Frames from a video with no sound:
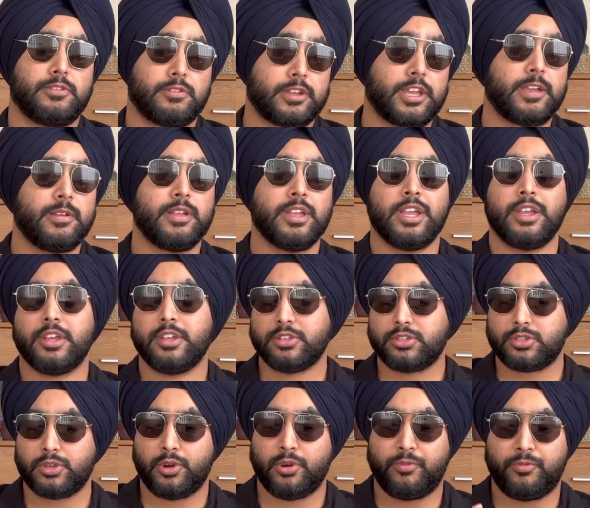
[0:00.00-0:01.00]
Okay.
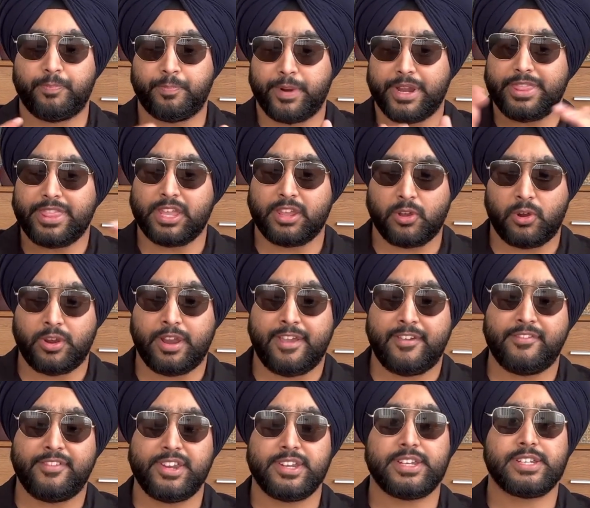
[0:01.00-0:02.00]
So, but I think on
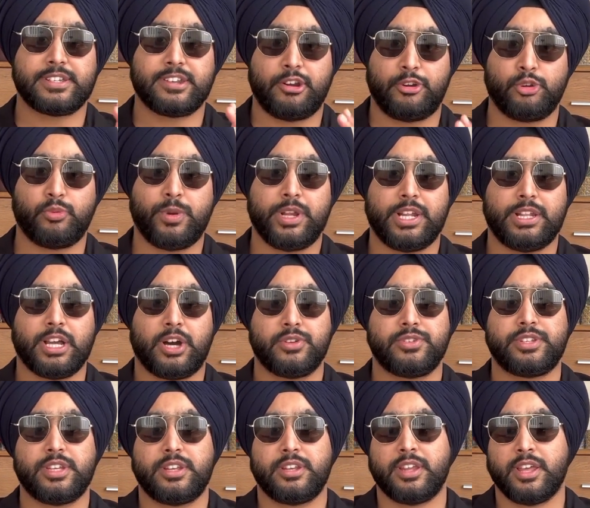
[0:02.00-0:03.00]
average it's around
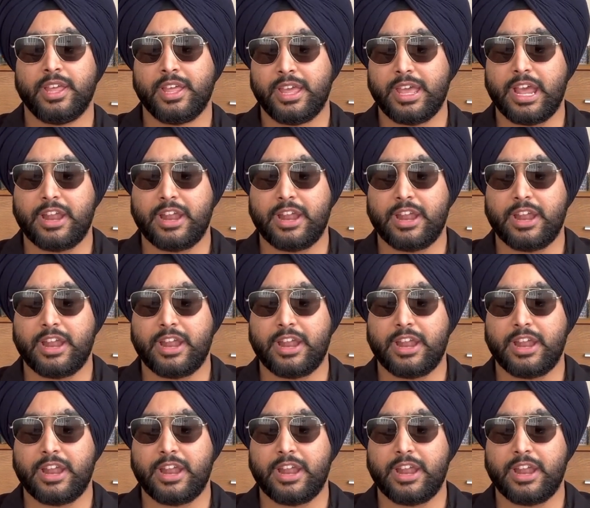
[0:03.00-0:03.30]
£20,000,